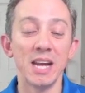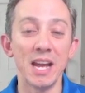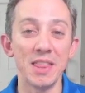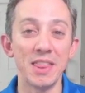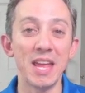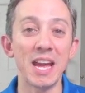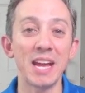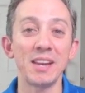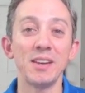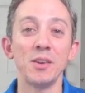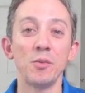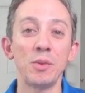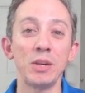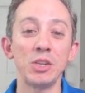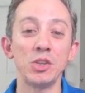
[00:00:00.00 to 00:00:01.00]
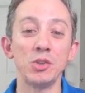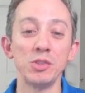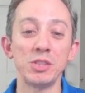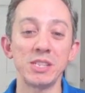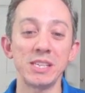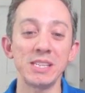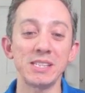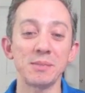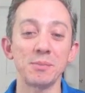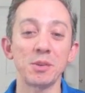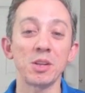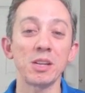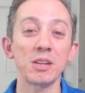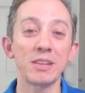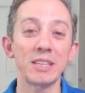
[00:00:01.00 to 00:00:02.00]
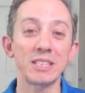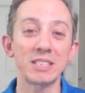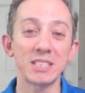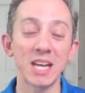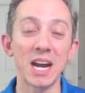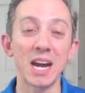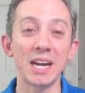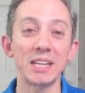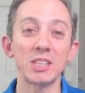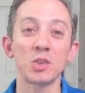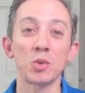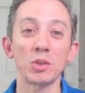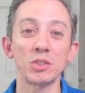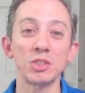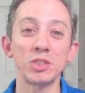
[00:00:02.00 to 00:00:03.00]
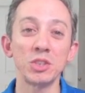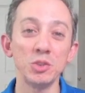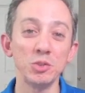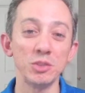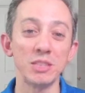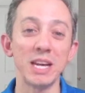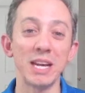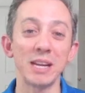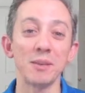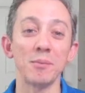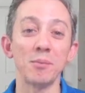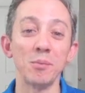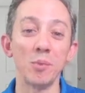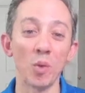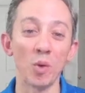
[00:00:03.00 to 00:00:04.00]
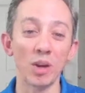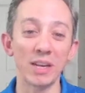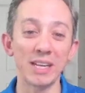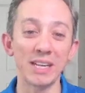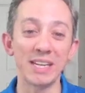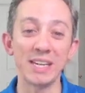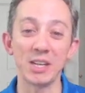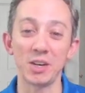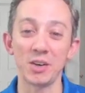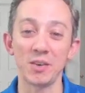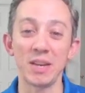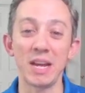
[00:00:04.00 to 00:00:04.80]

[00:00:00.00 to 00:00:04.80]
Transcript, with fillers: And then we do see some clearing sky towards Tuesday morning here.